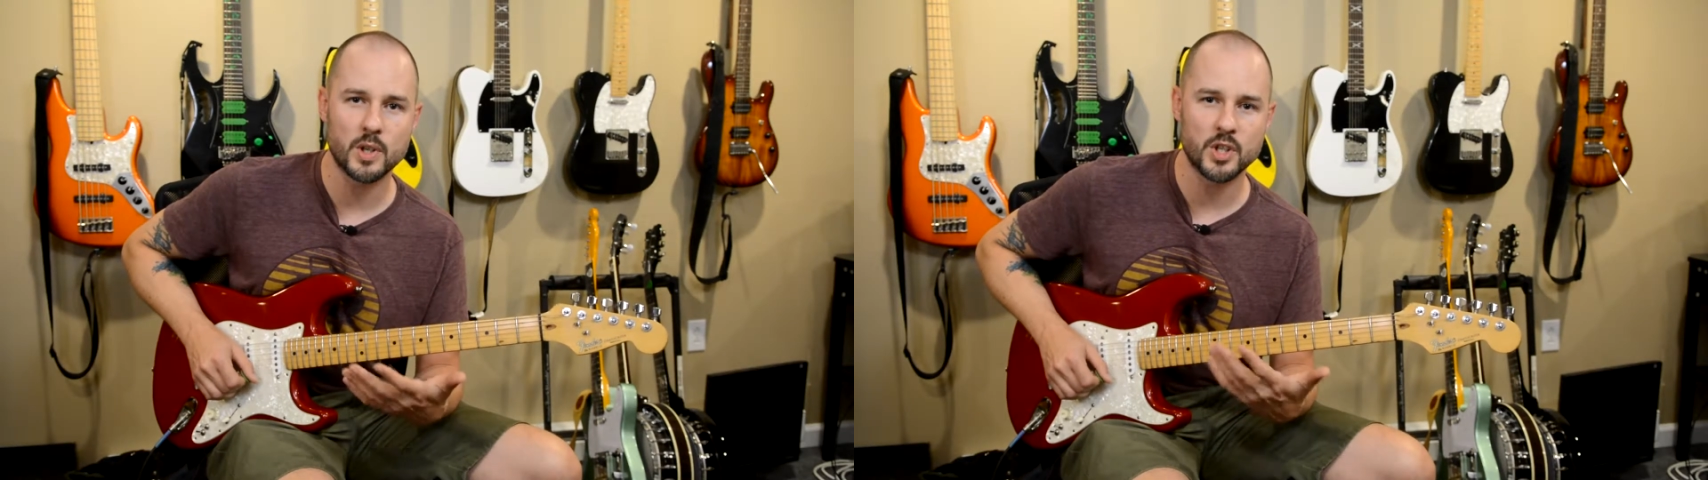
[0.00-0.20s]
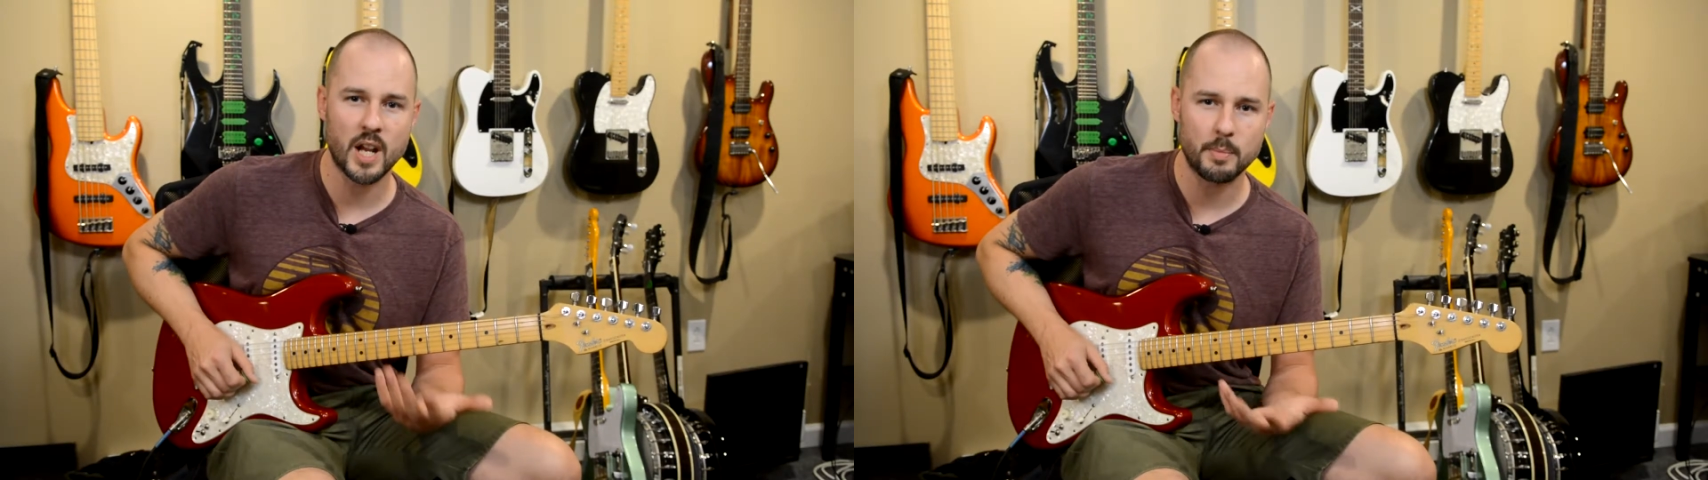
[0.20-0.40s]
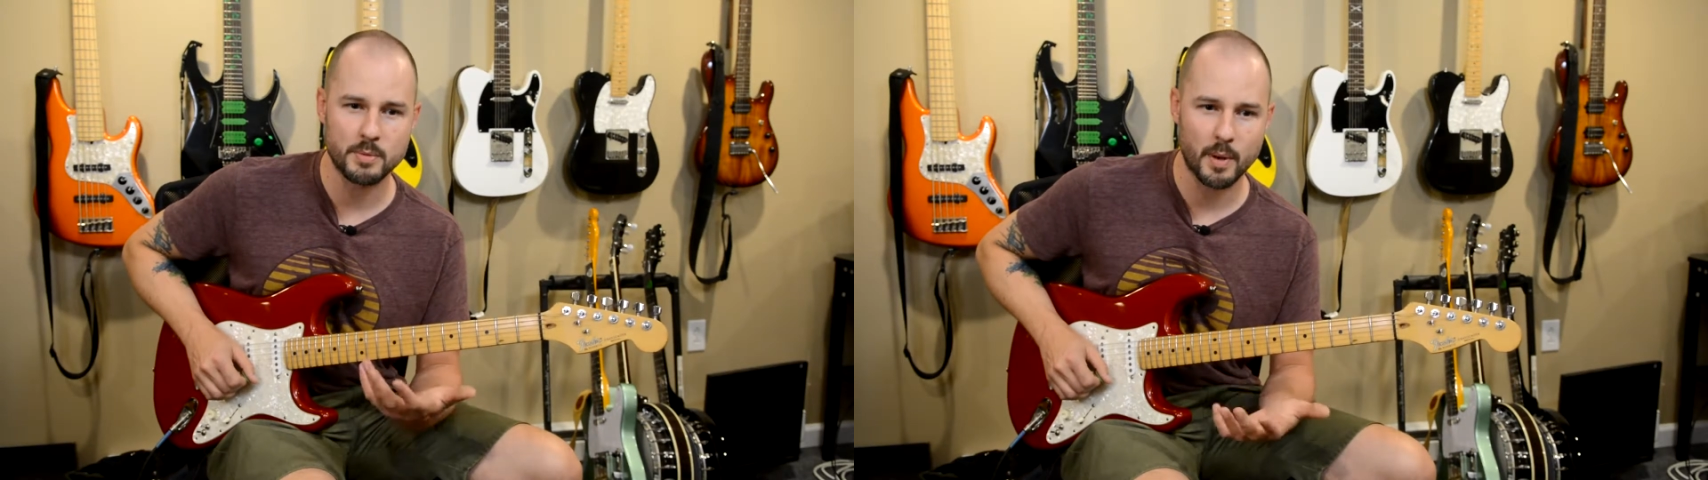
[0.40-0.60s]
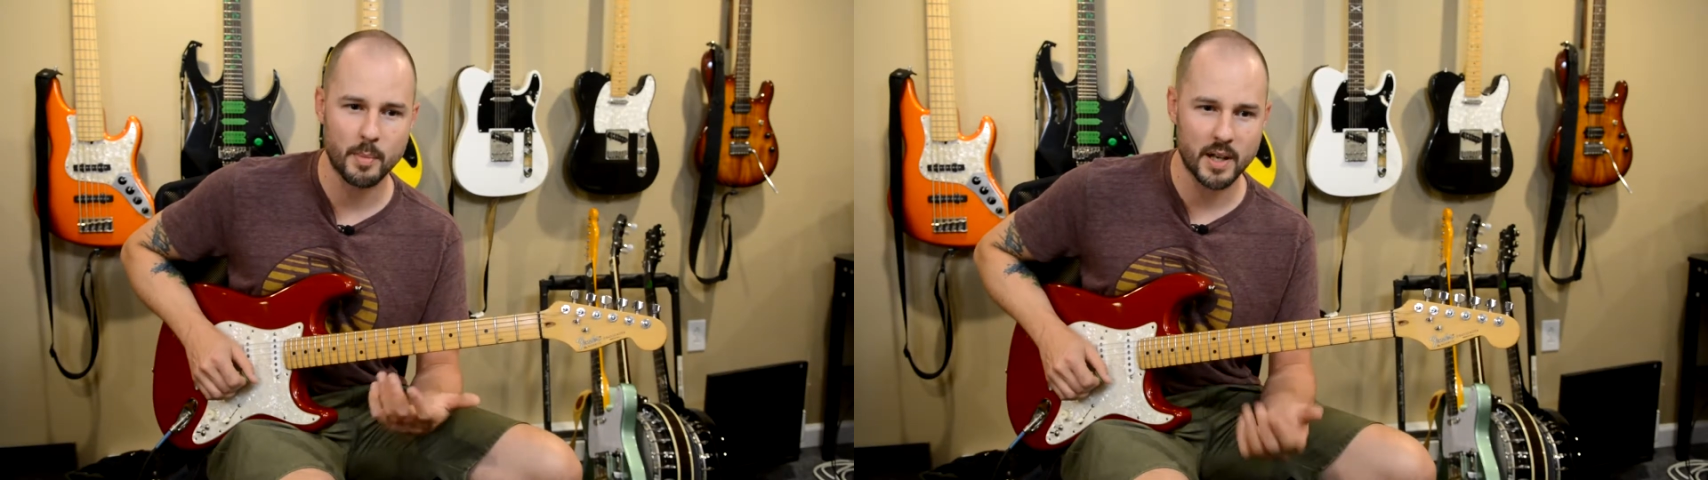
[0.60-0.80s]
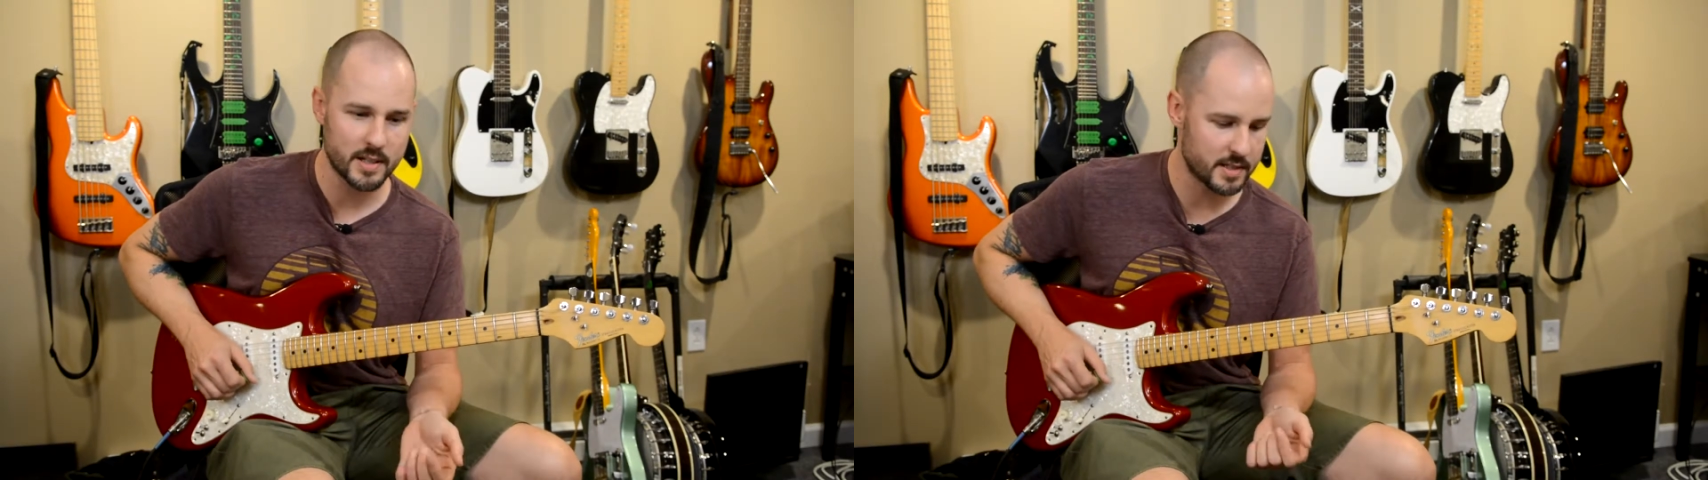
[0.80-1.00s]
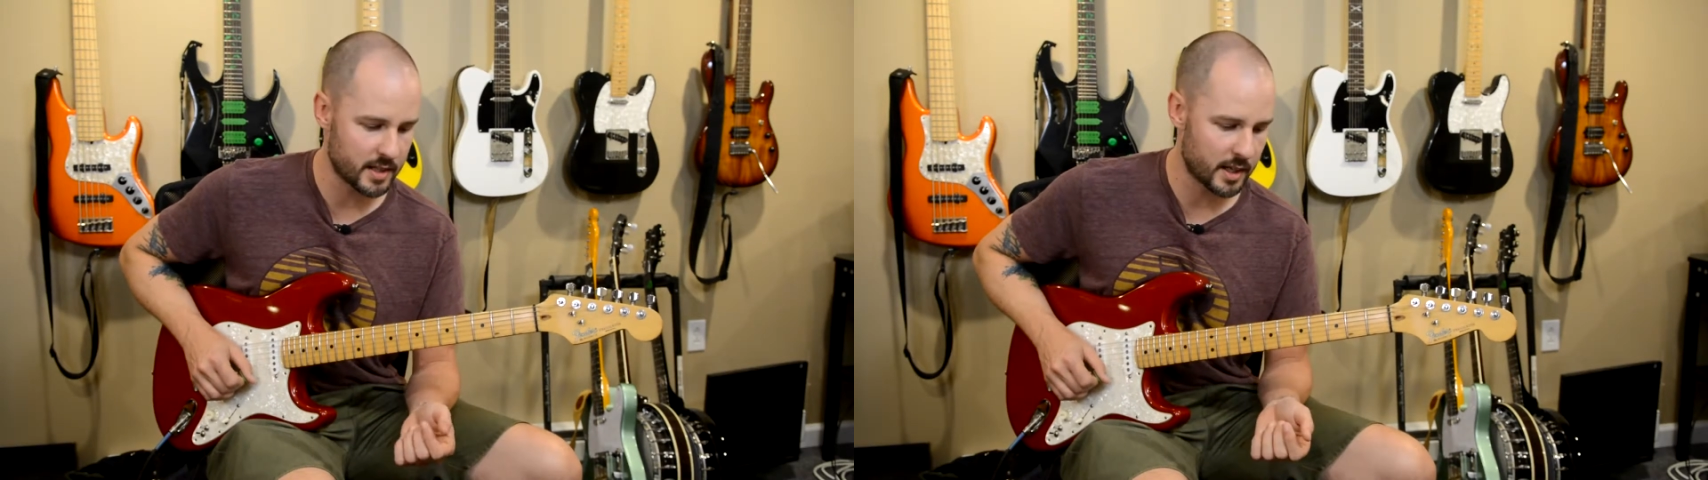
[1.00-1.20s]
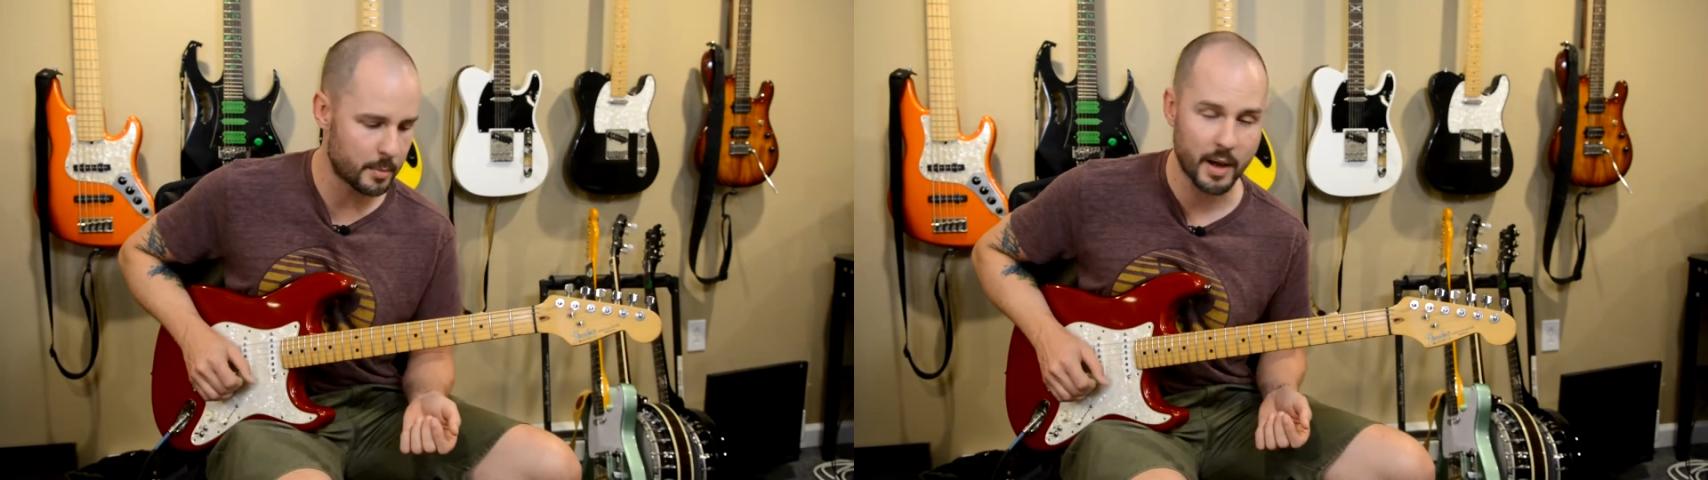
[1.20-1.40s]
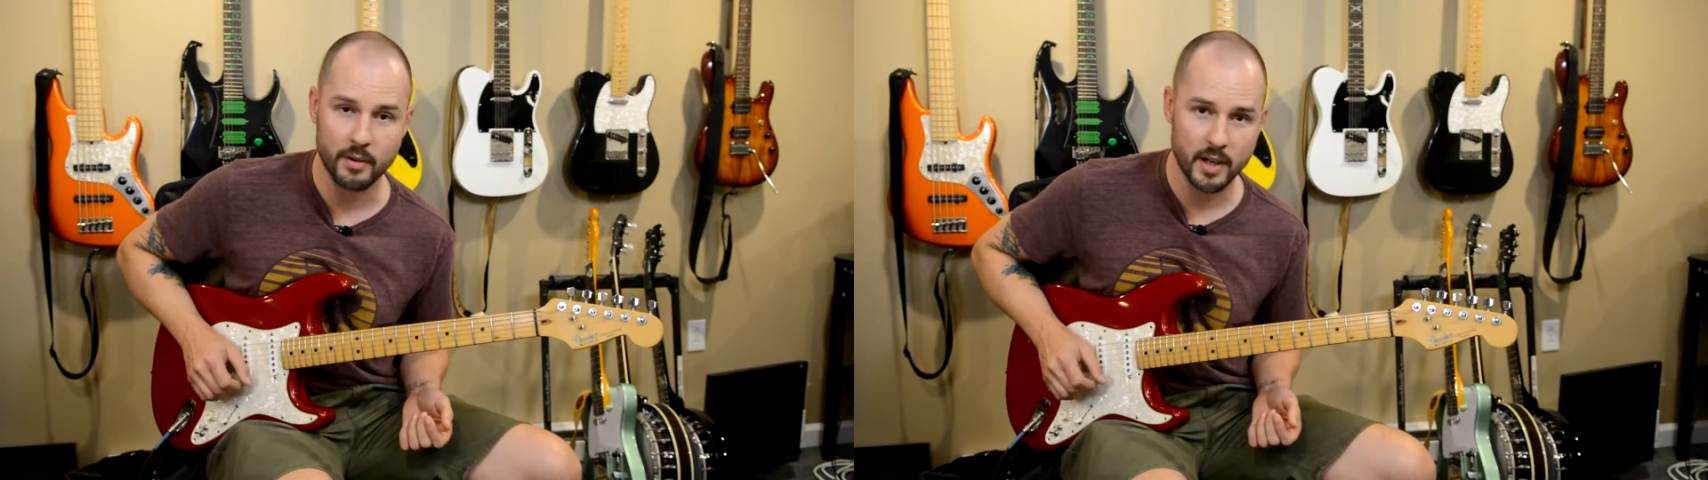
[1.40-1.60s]
what shapes my mind is thinking
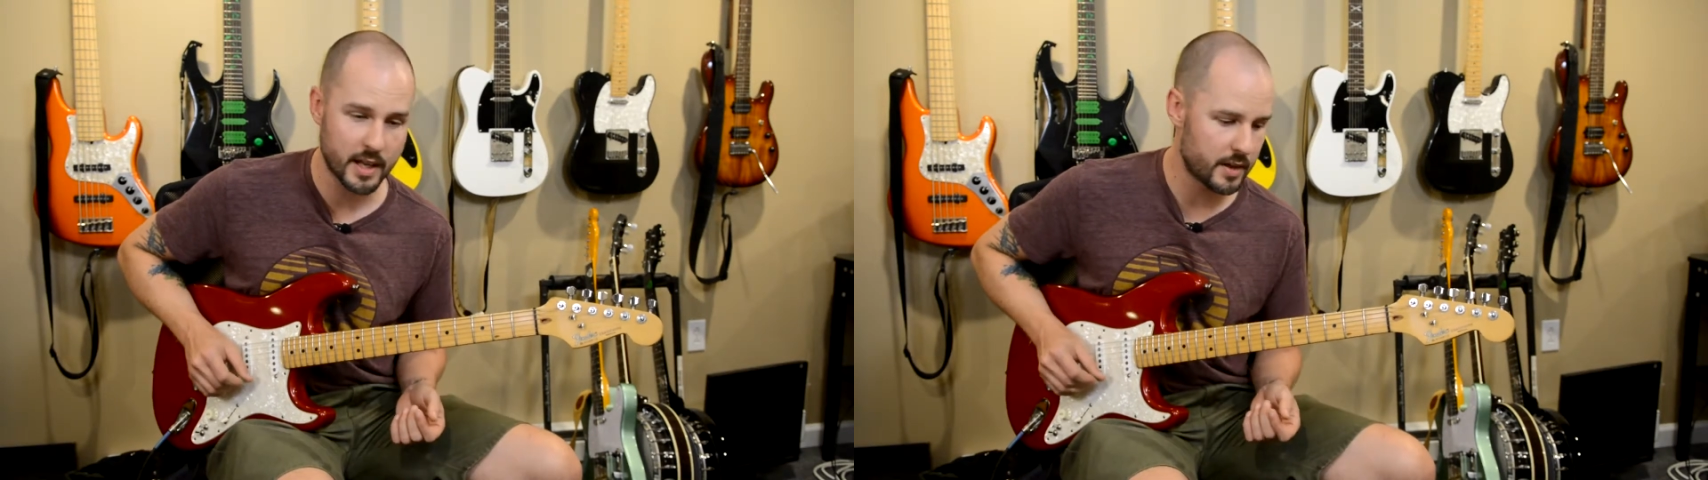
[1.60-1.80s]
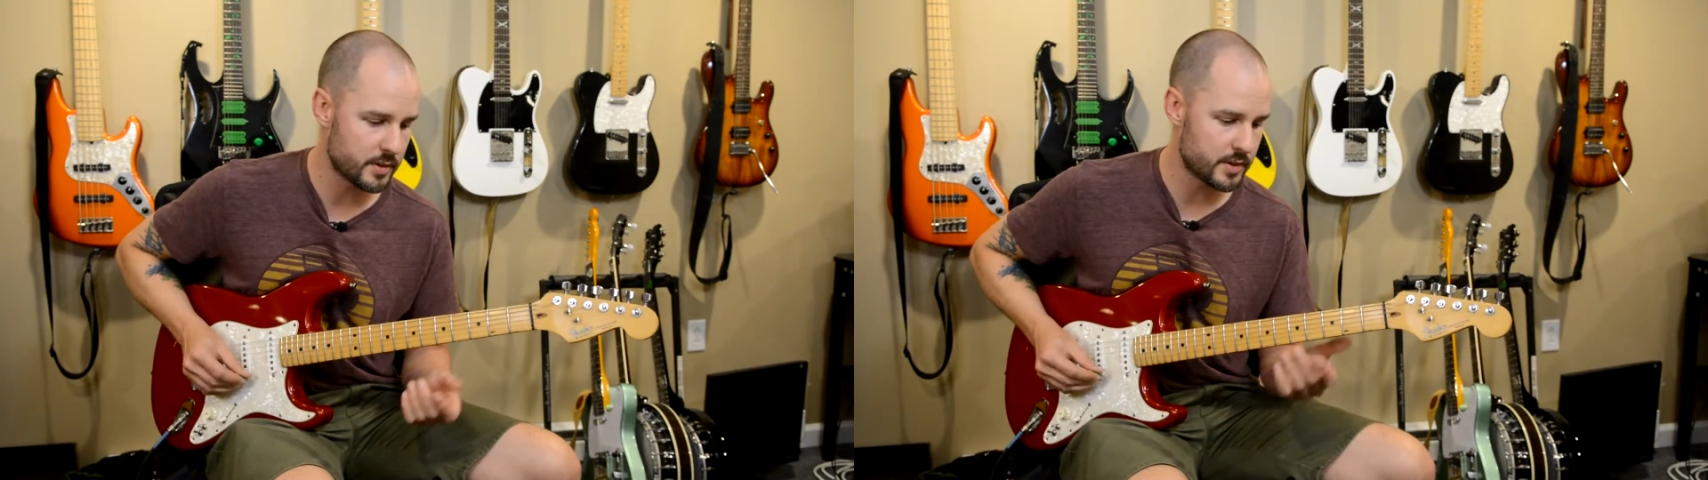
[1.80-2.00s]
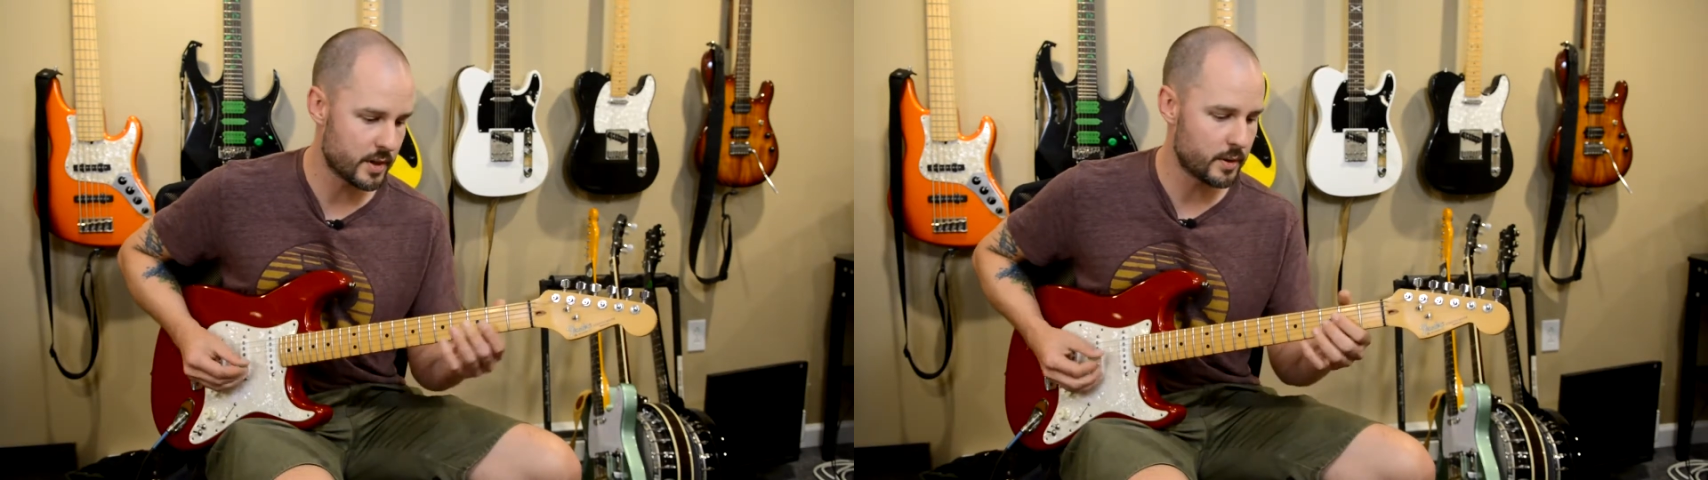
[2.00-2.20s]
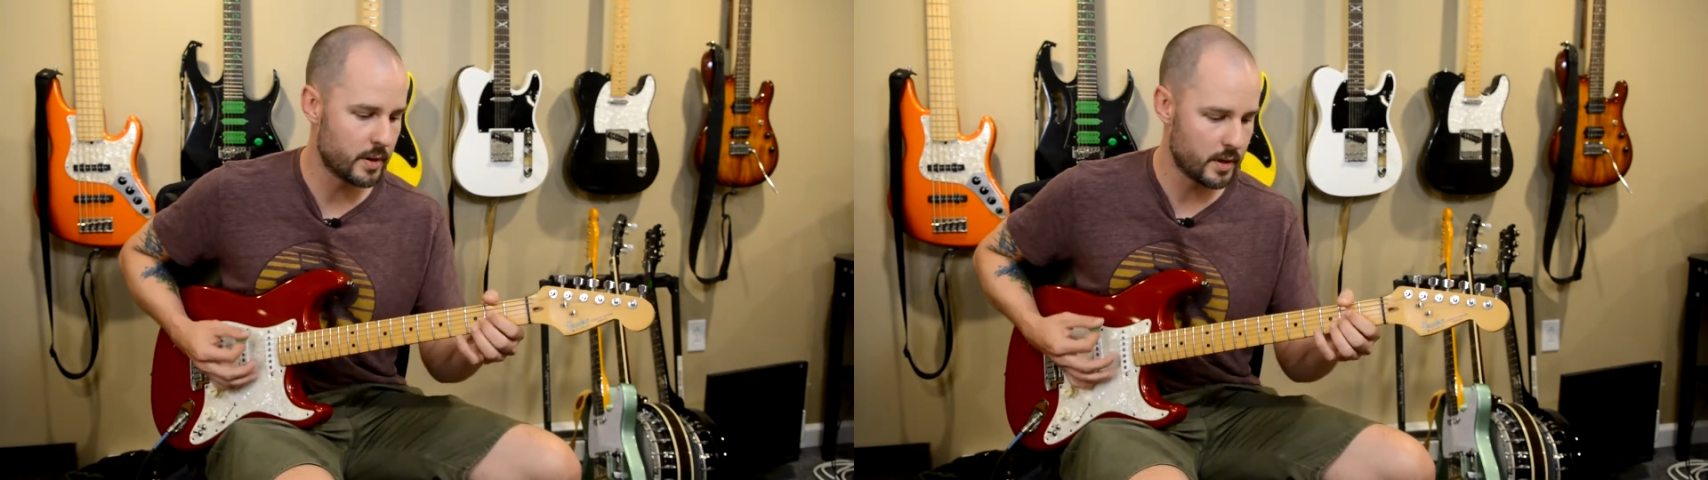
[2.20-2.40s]
about right now. So.